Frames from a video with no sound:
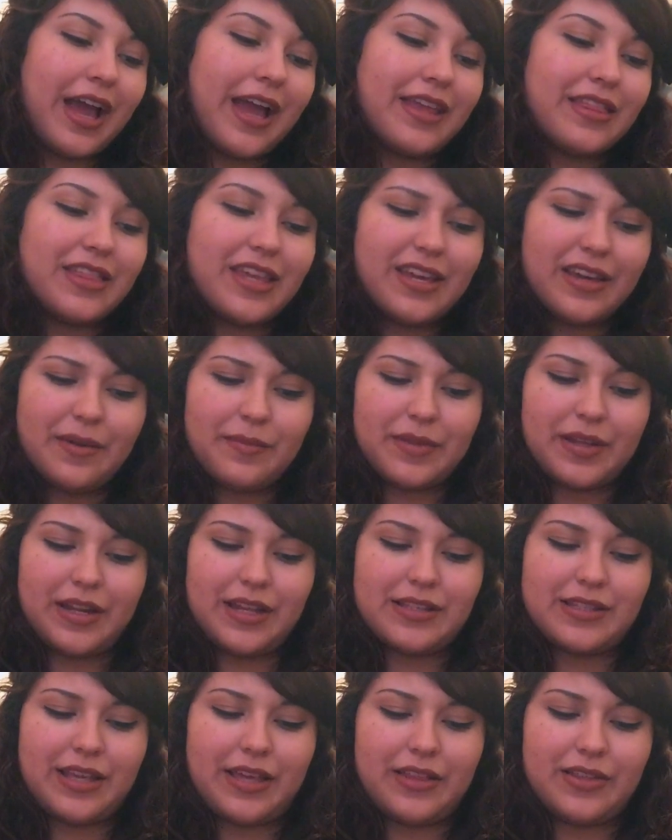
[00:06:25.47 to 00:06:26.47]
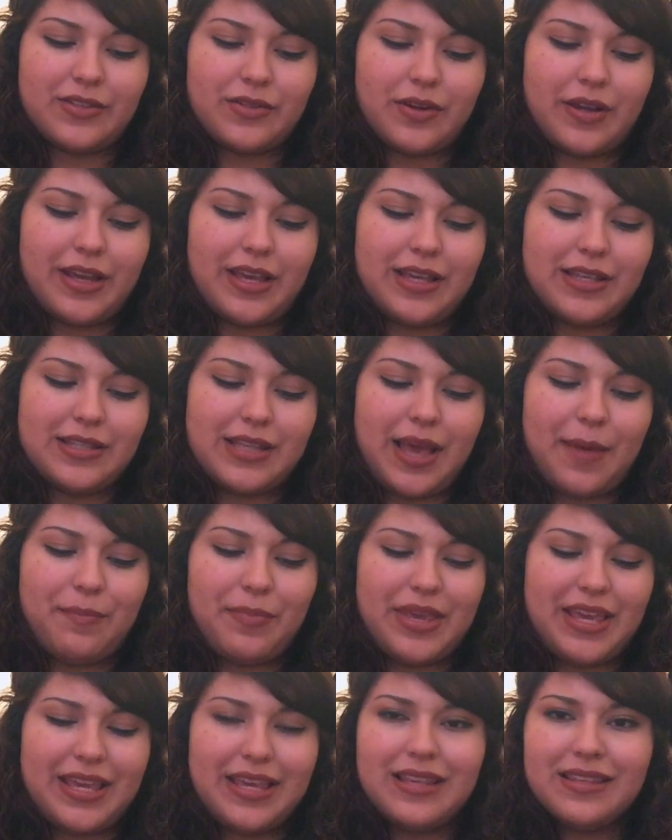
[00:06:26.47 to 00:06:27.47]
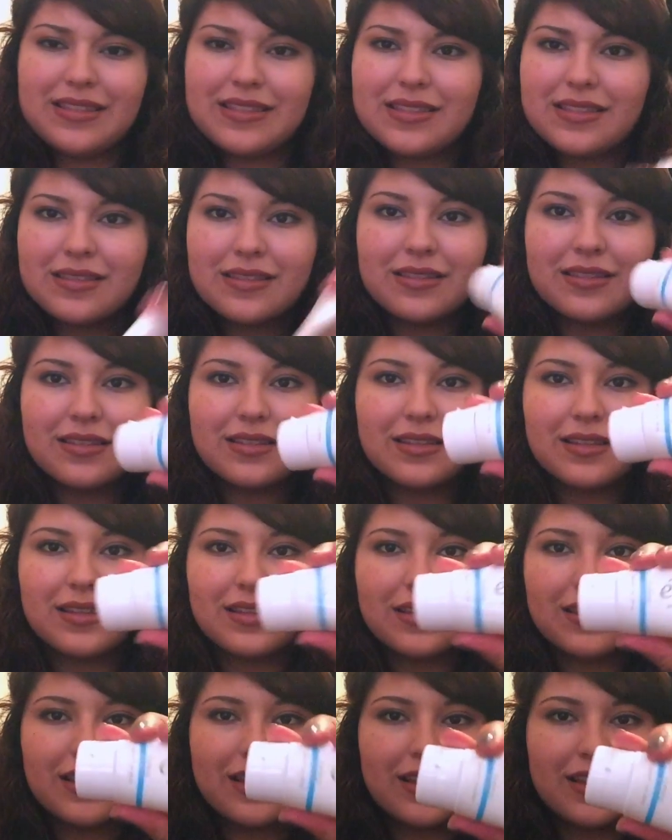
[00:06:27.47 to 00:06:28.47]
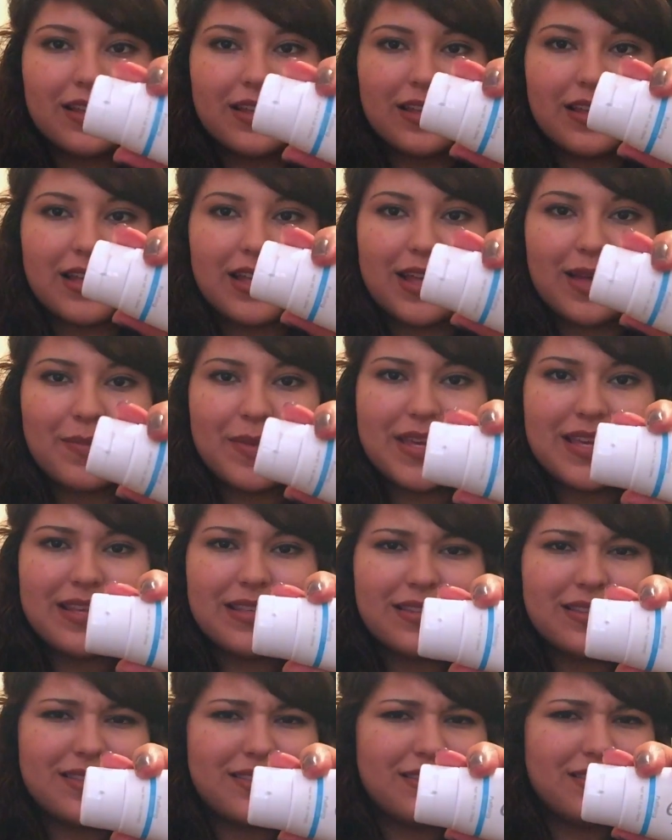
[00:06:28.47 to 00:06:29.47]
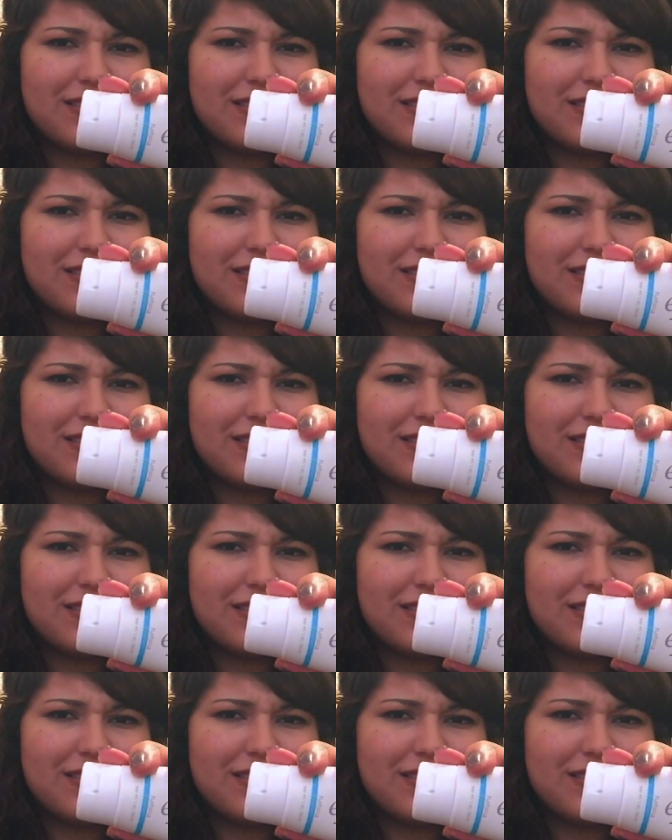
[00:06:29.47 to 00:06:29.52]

I think I'm going to say this right, is Épice. Épice?